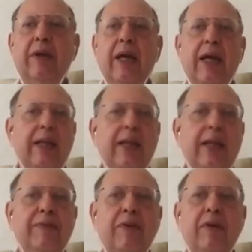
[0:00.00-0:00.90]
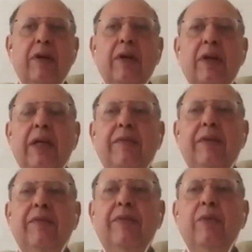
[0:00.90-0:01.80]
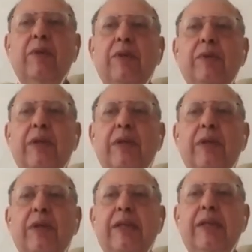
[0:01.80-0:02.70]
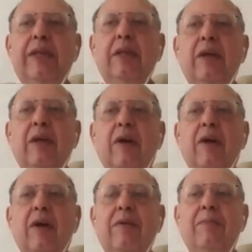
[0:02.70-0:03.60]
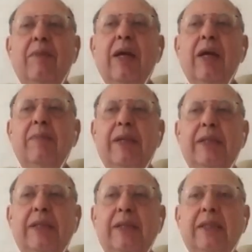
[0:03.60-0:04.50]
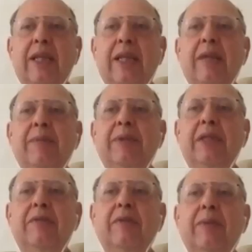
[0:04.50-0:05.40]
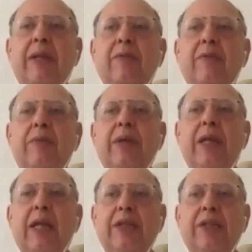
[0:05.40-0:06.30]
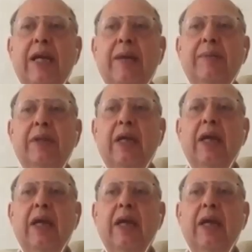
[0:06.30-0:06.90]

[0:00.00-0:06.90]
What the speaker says: and therefore, even if you were to invest on market basis, then 80% of your money would be in large caps.